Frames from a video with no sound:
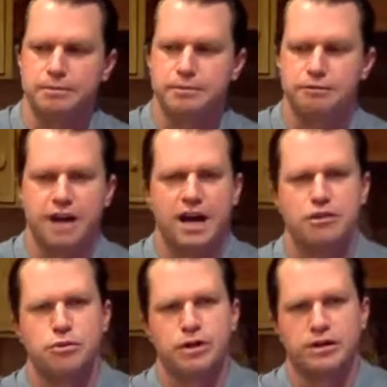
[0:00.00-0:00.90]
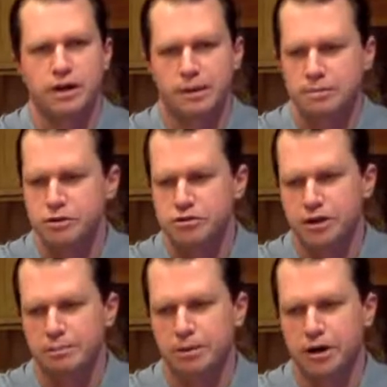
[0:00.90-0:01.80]
fats, I'm
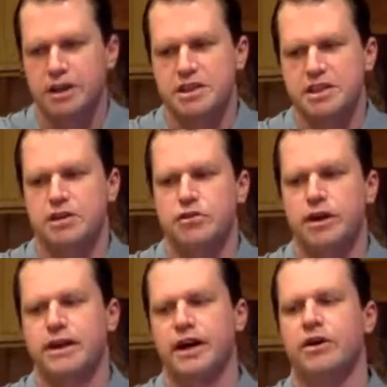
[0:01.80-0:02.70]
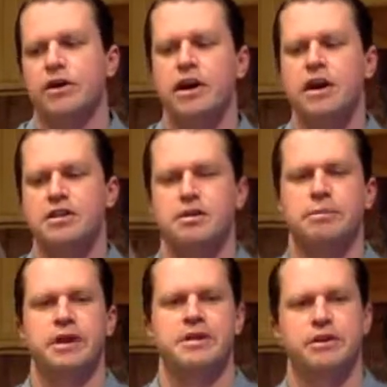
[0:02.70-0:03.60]
using pumpkin seeds right now. Some
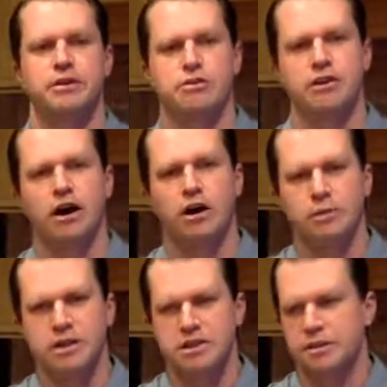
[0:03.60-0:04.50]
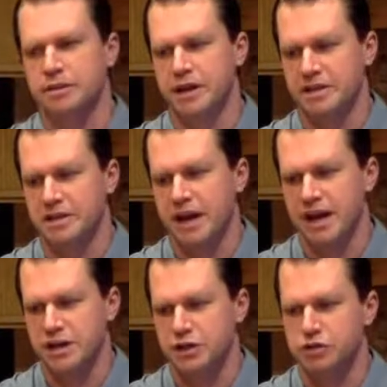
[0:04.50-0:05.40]
days I'll use almonds, some days
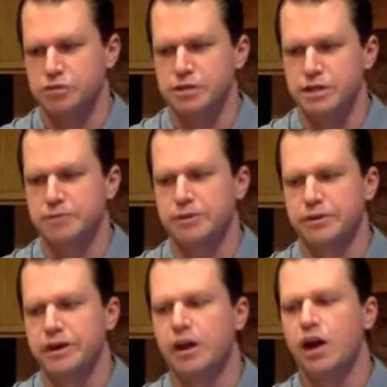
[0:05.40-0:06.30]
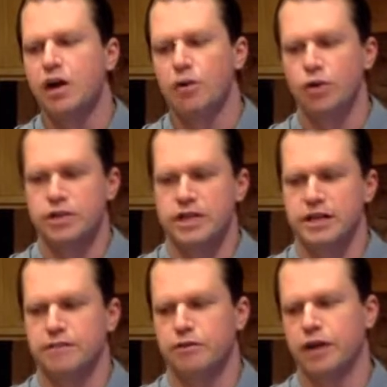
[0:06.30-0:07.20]
cashews, but typically
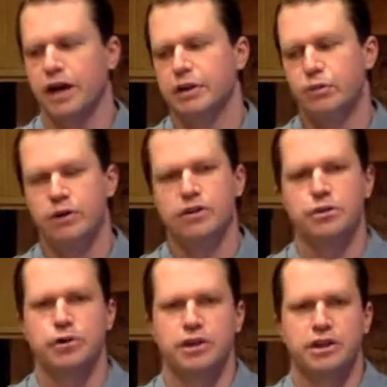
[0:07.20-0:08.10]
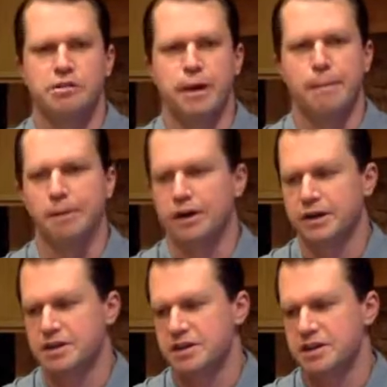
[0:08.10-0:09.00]
rotating variety. One of the cool things about
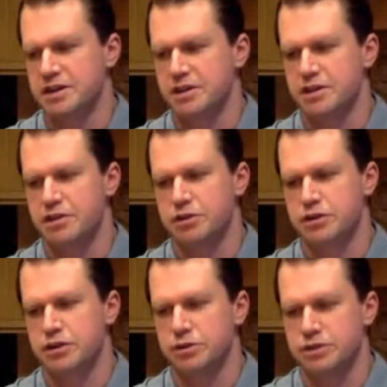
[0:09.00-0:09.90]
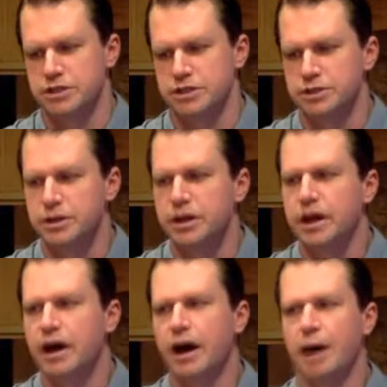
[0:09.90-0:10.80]
pumpkin seeds is they're shown to
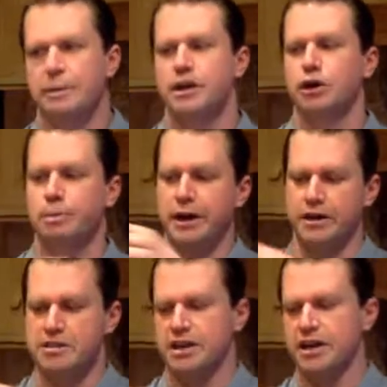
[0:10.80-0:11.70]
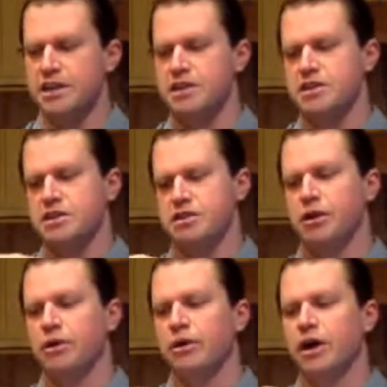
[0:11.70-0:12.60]
kill parasites.
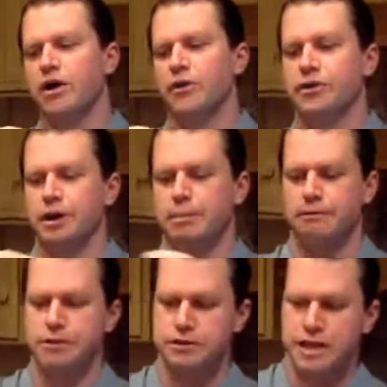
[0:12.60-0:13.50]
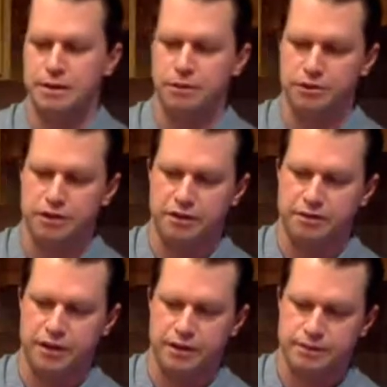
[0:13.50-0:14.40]
So we'll dump a few tables
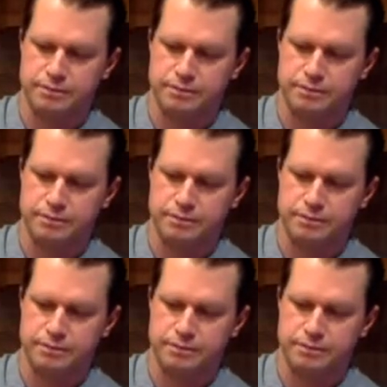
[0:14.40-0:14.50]
of